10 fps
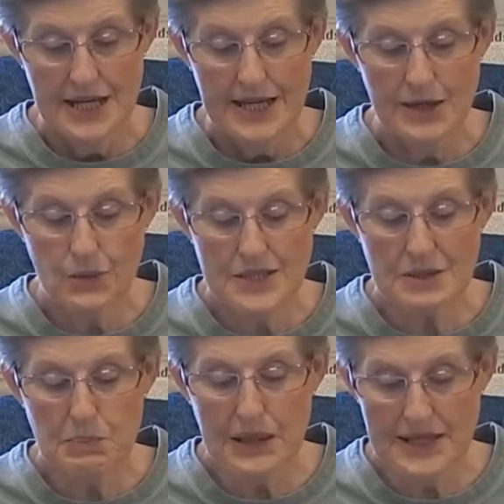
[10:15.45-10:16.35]
It was
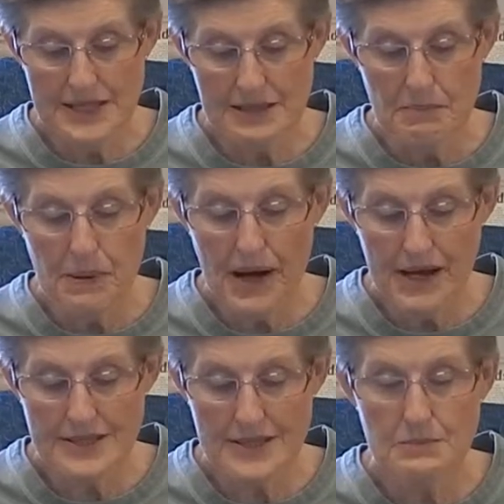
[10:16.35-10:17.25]
a place
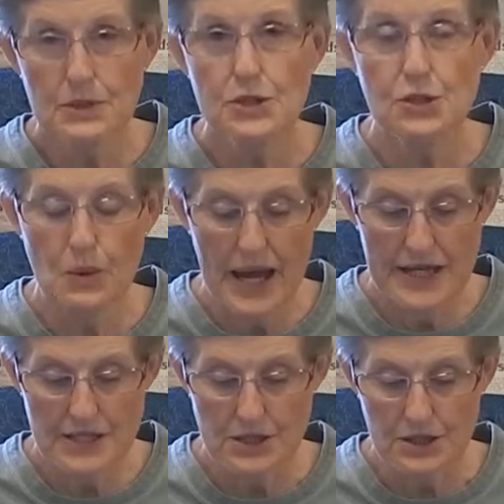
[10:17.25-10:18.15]
impossible to
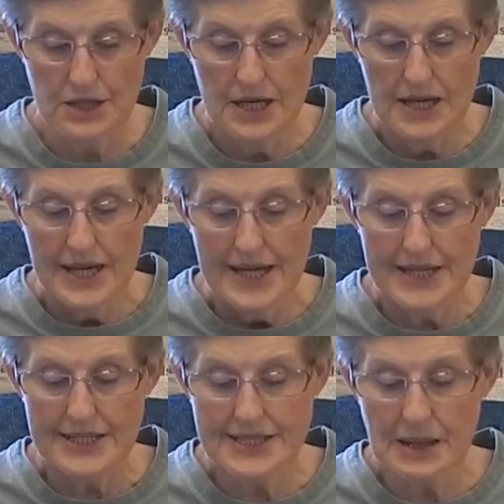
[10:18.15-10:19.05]
enter
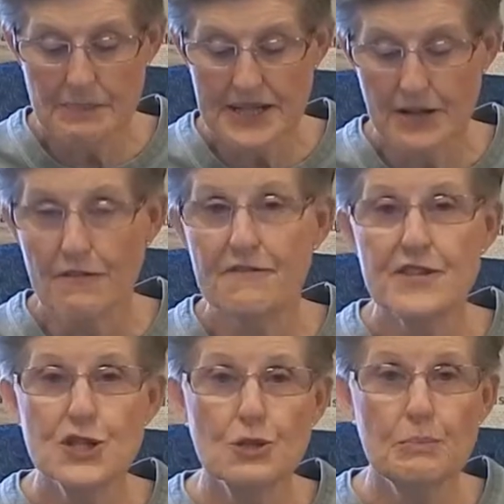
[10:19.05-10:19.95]
except on
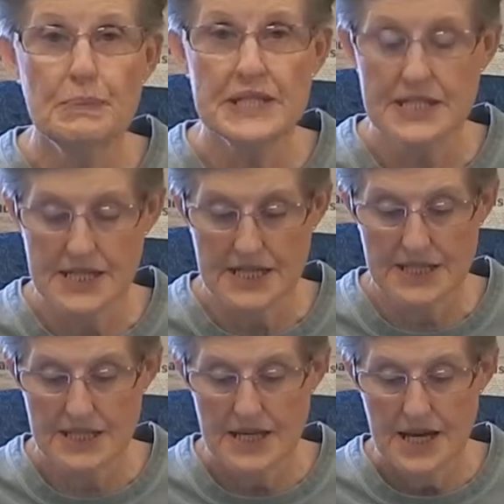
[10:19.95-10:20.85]
official
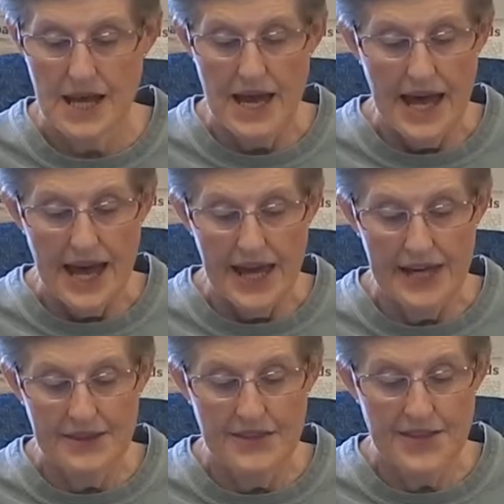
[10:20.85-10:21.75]
business,
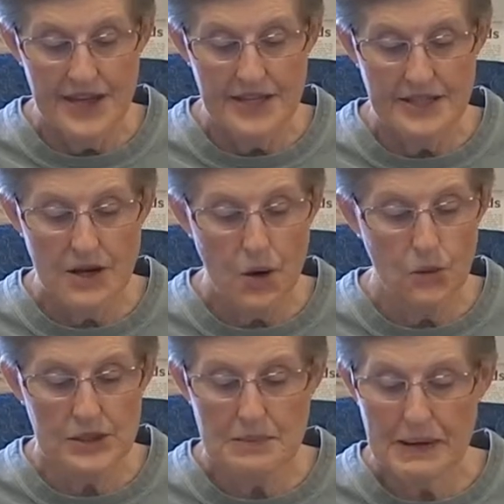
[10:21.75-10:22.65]
and then
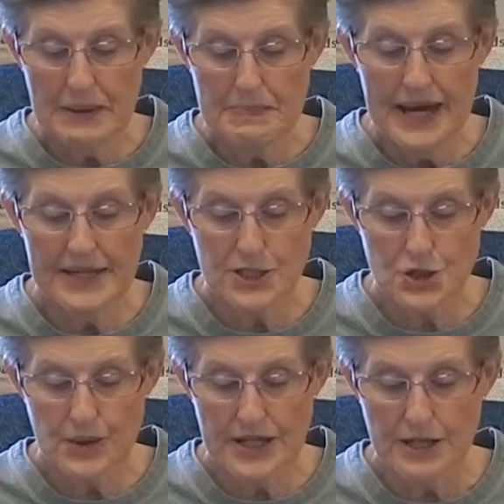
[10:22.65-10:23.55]
only by
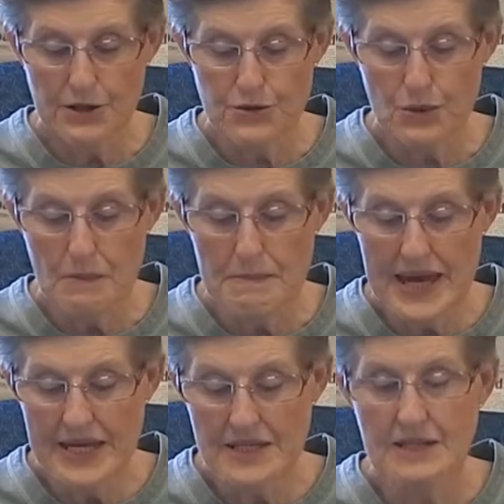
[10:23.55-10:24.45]
penetrating through a
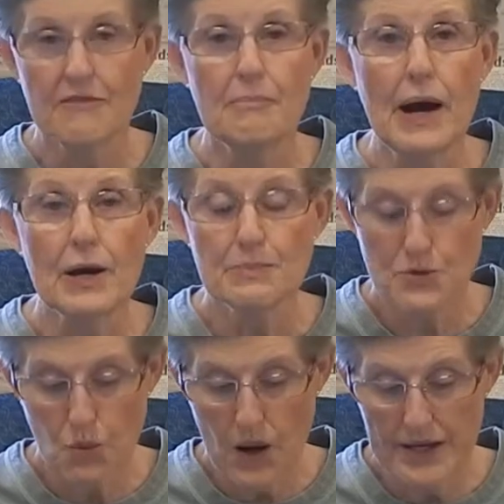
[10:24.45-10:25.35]
maze of barbed
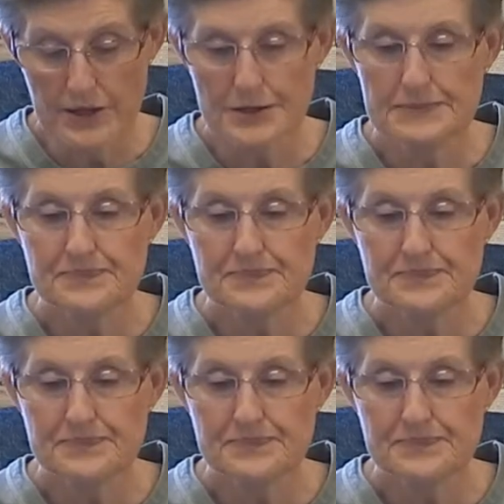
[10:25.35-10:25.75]
wire